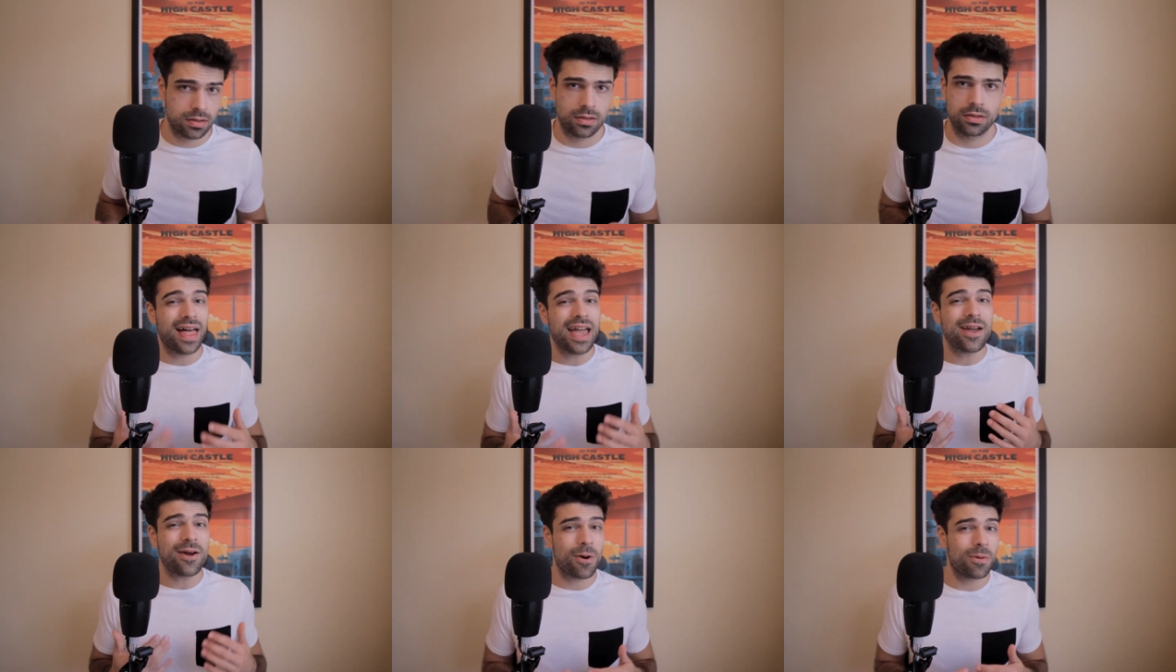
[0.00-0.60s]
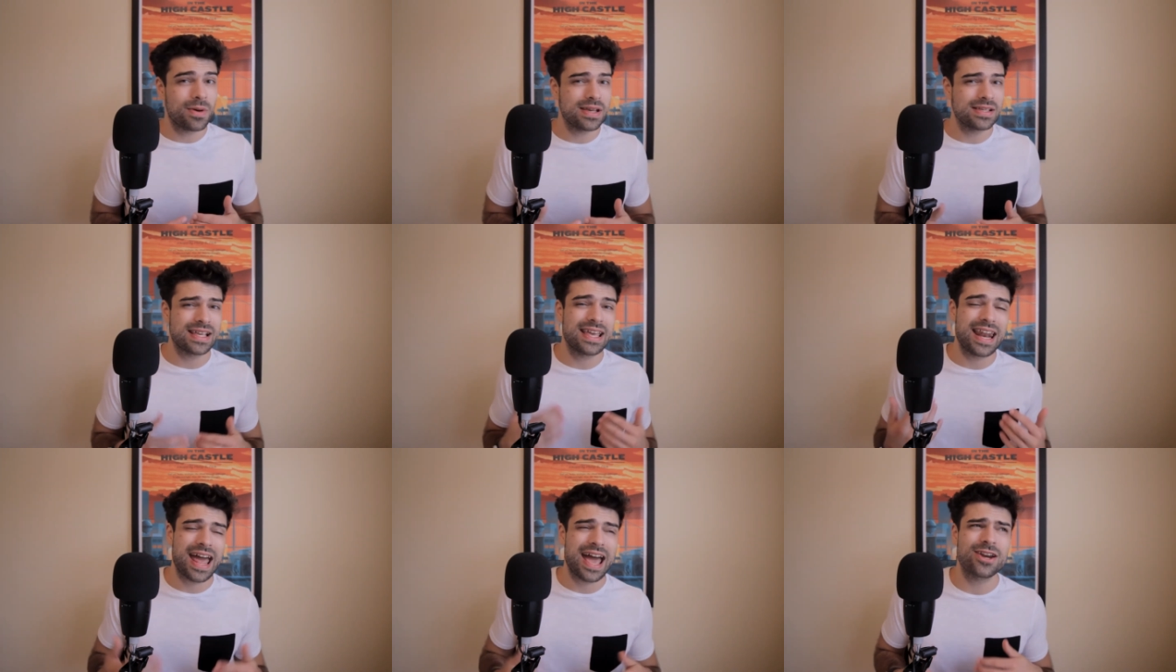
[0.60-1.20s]
Like always,
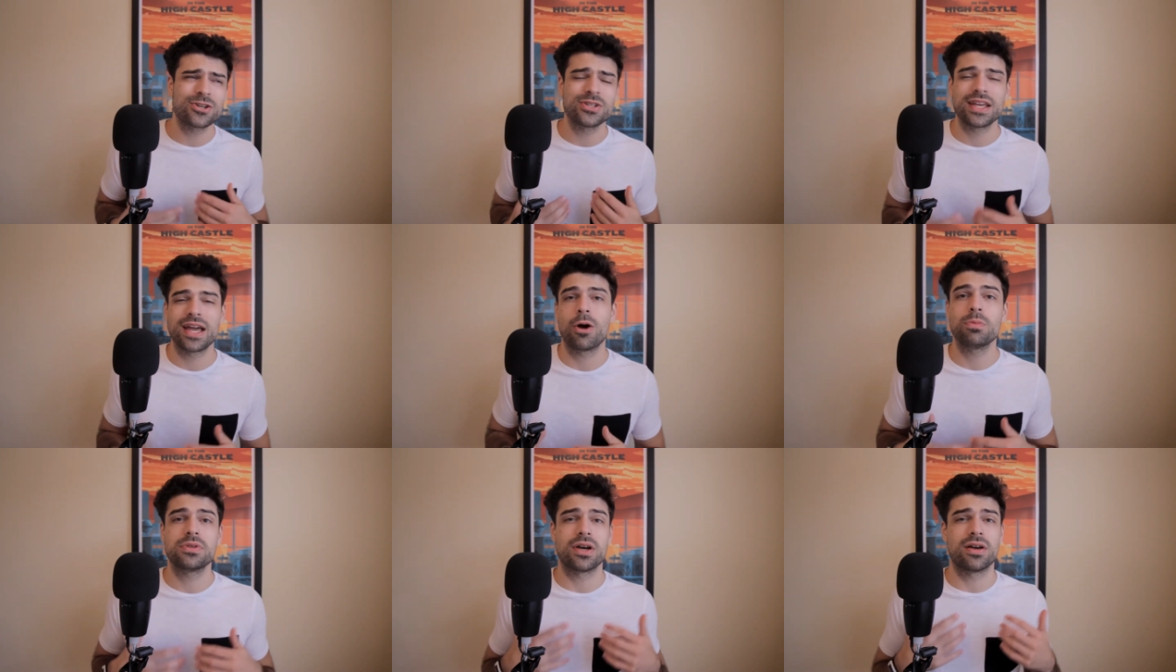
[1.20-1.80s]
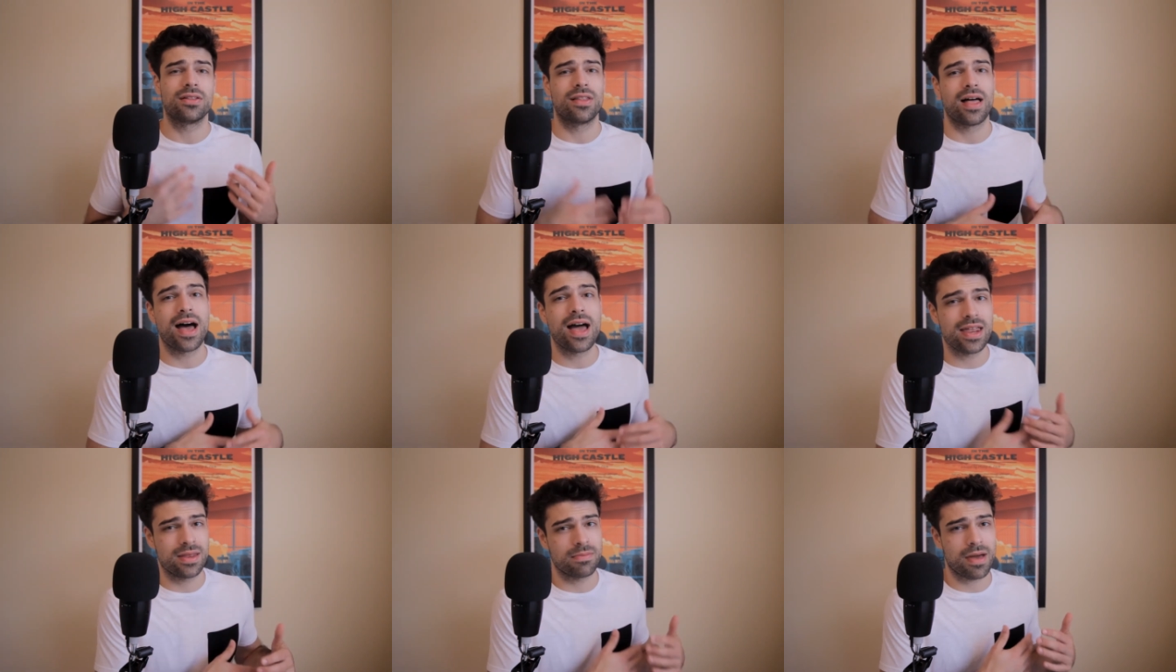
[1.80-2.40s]
it actually helped a
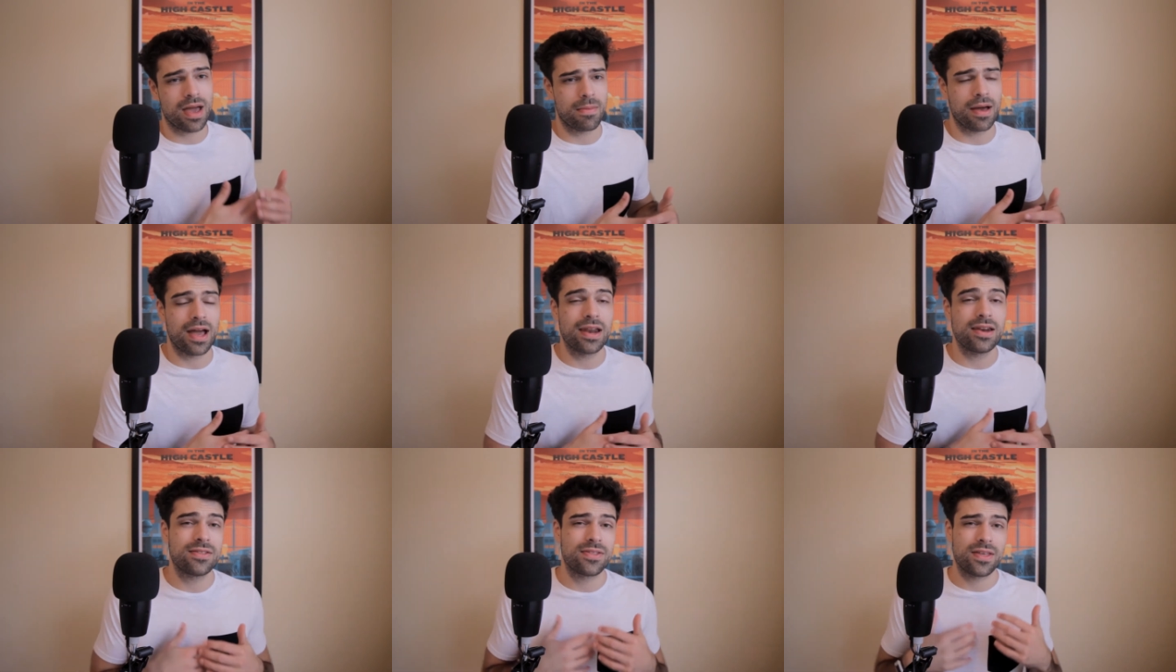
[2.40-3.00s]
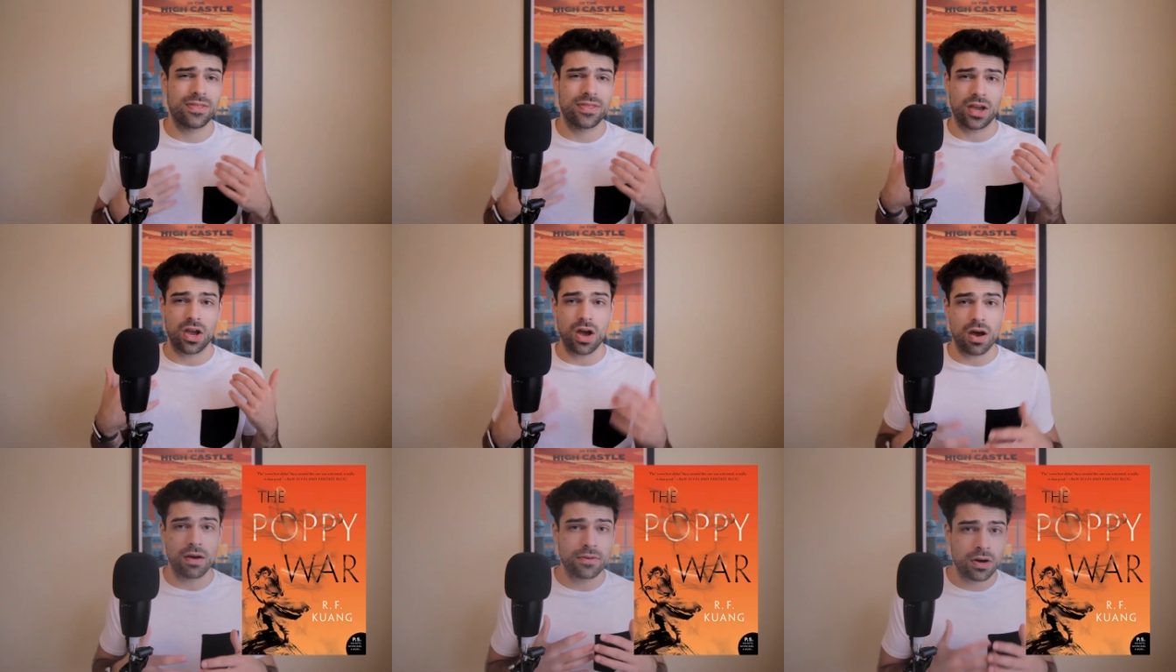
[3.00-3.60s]
lot in my mind that the
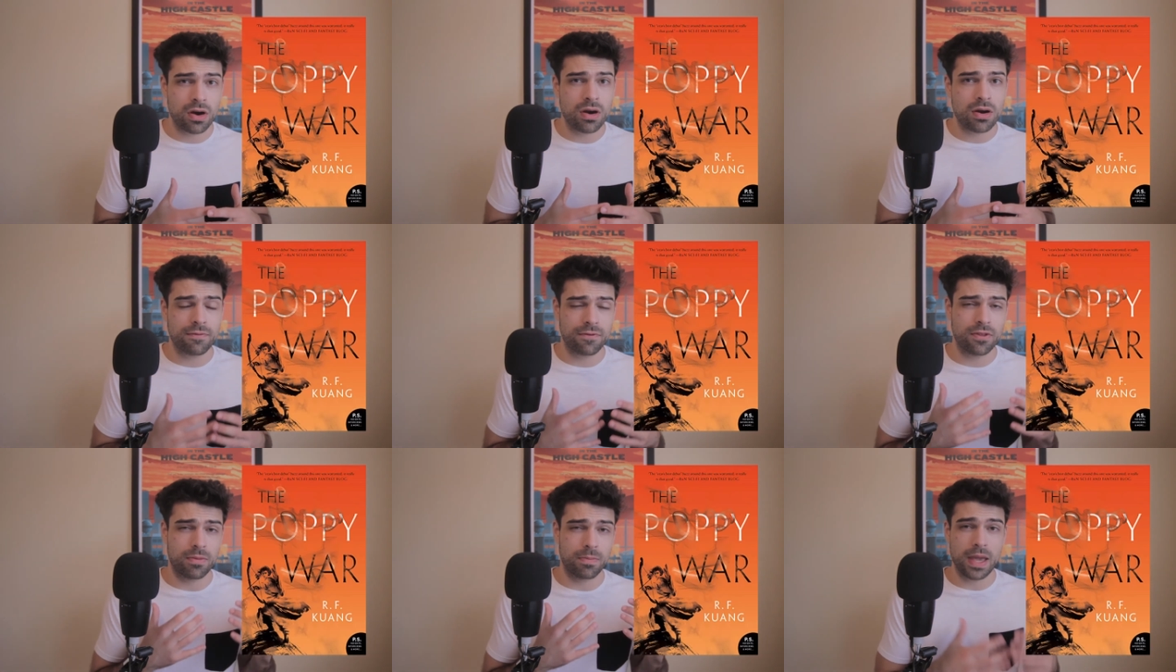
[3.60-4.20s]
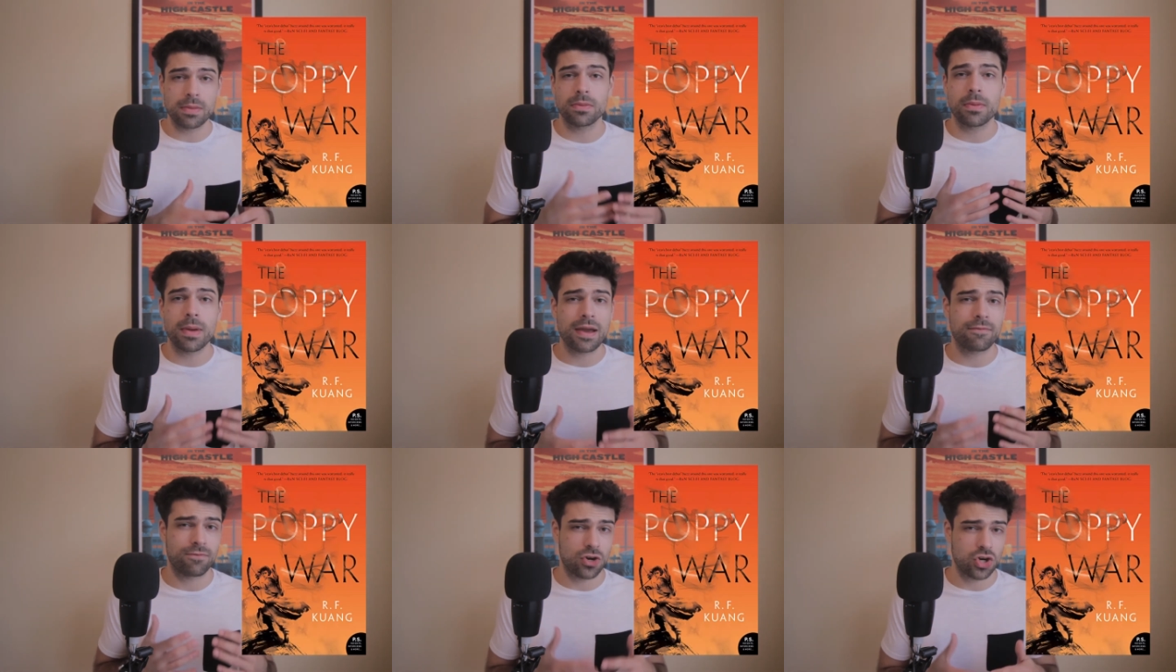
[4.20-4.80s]
cover art for the
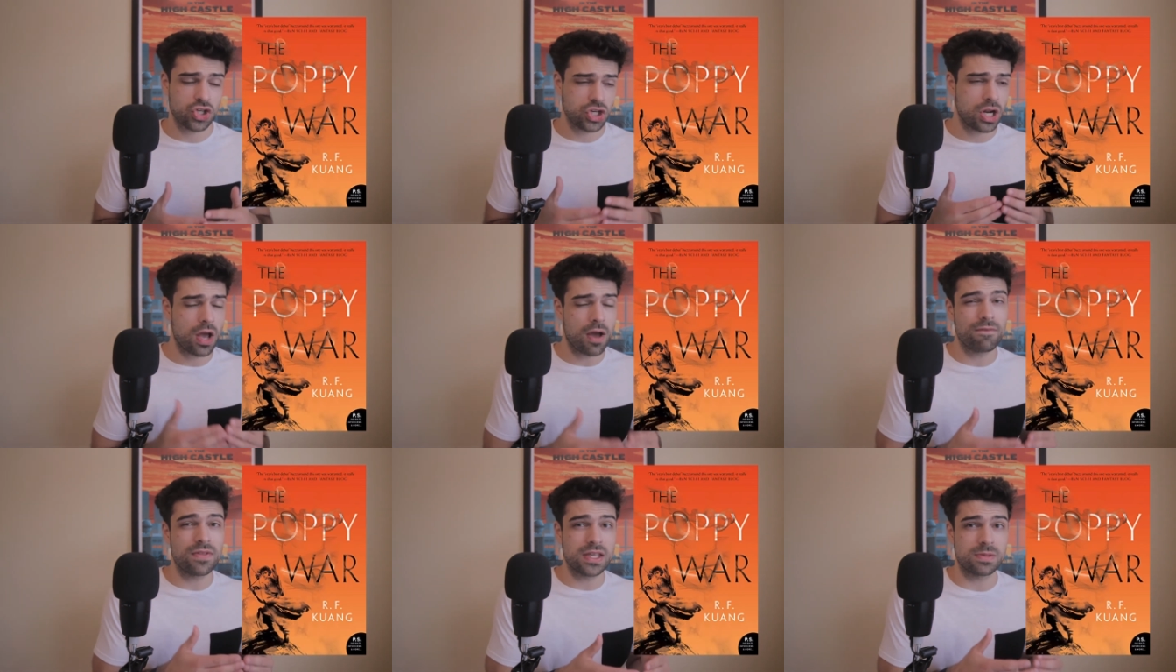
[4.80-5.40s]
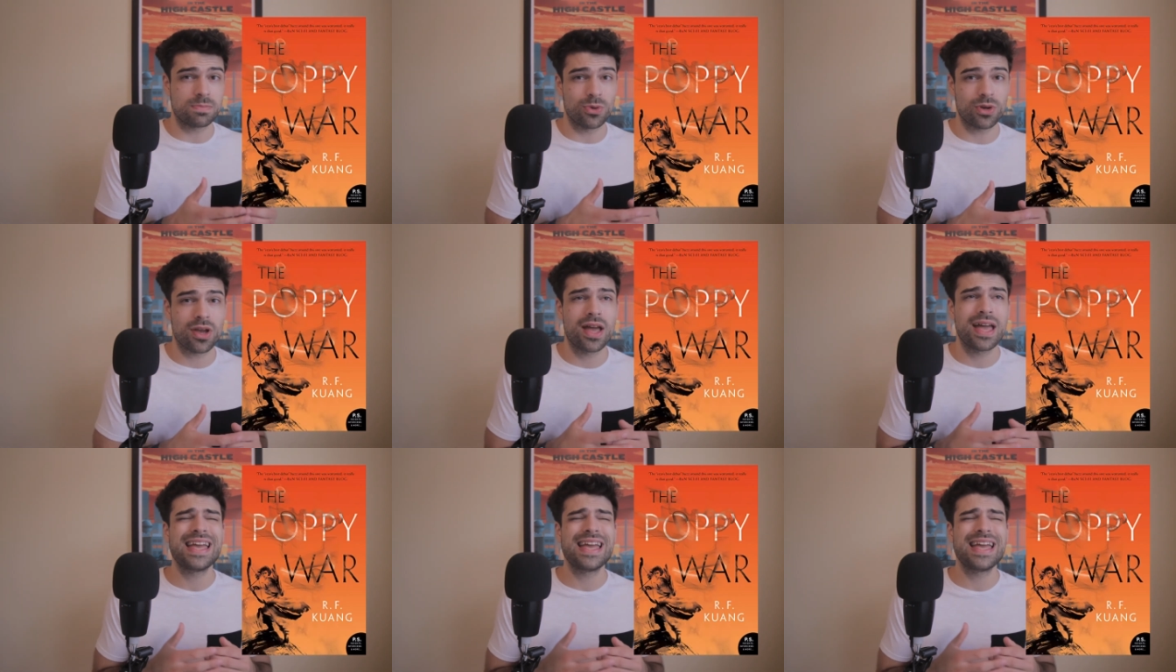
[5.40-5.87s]
paperback version of this book